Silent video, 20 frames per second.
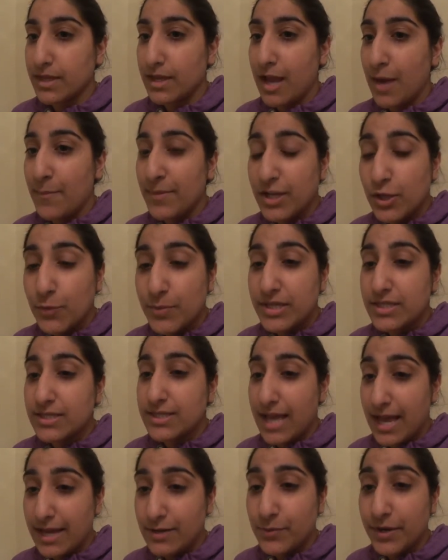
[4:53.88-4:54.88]
a little bit
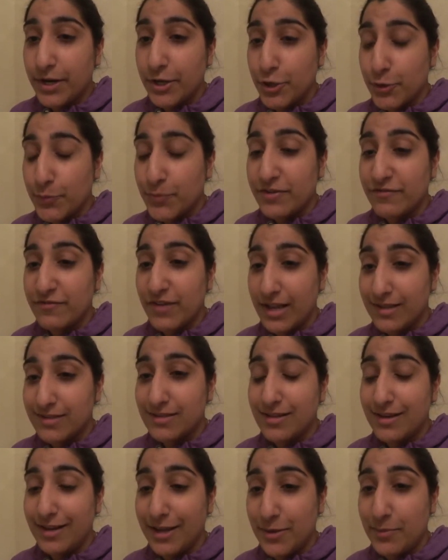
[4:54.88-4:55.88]
sad when I open
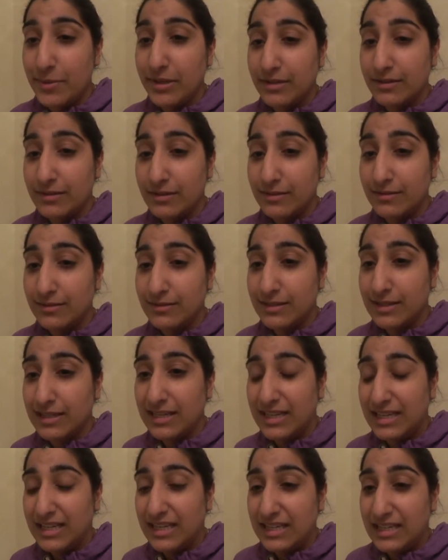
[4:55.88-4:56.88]
fast today because,
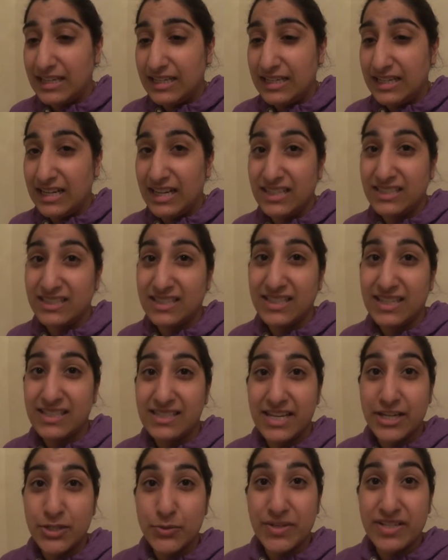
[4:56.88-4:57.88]
like I said, that's
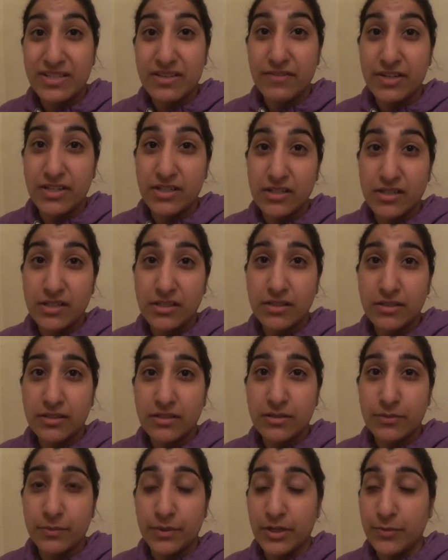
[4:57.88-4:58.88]
day 27 done.
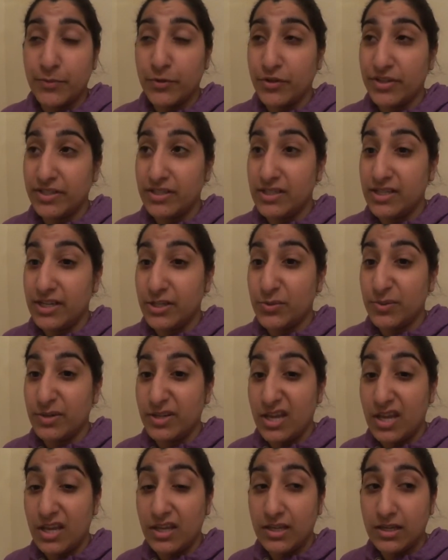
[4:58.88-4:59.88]
we're going to be going into day
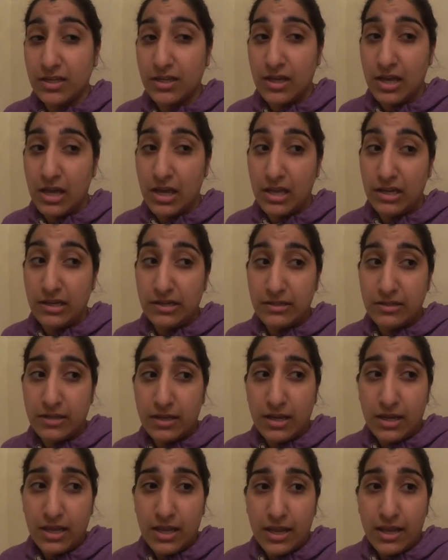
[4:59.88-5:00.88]
28, and
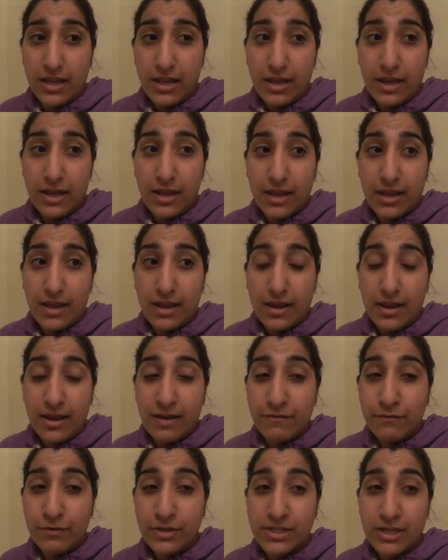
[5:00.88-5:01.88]

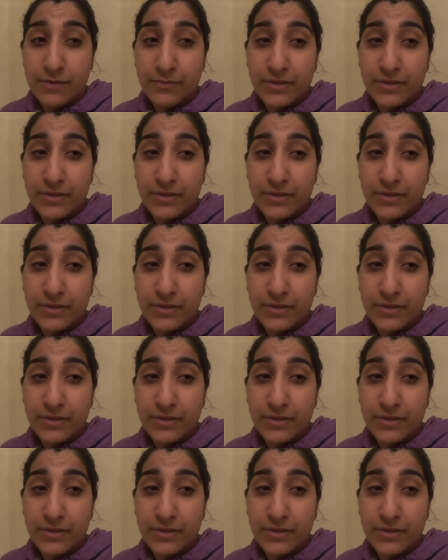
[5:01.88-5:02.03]
every time